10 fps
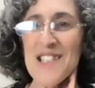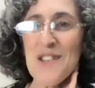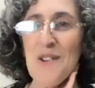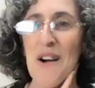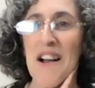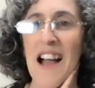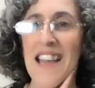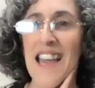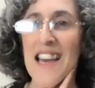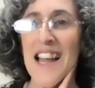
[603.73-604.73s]
you go, I
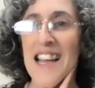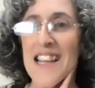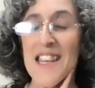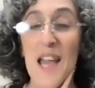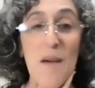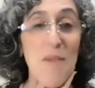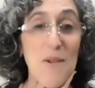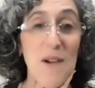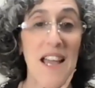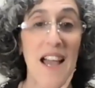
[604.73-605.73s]
can't. Yeah, by the
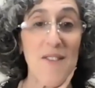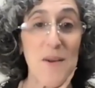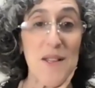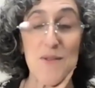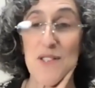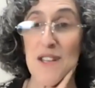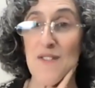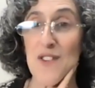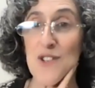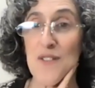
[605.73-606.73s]
way, everyone that was at
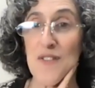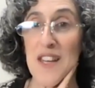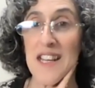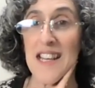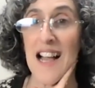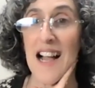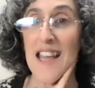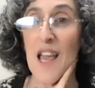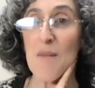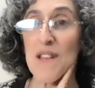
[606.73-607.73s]
Virtual Affinity, I
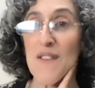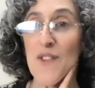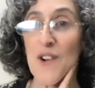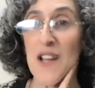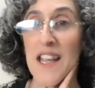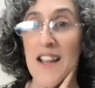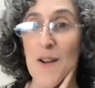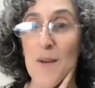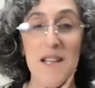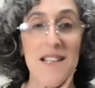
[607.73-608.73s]
can't believe you're
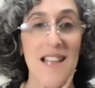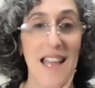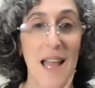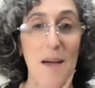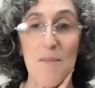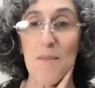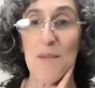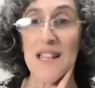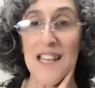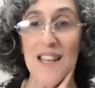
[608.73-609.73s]
here because I can't
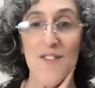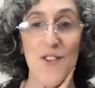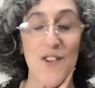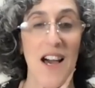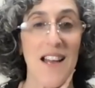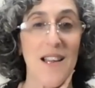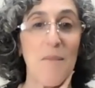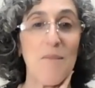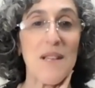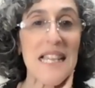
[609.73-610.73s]
believe you're not
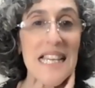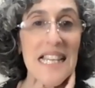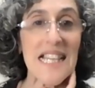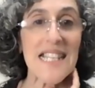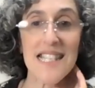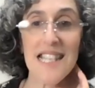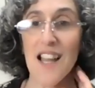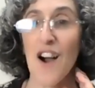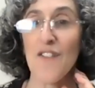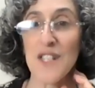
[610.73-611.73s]
completely sick
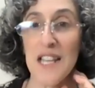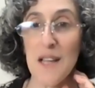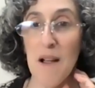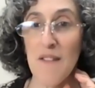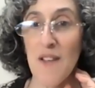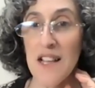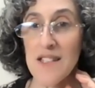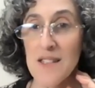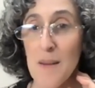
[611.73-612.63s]
of seeing my face.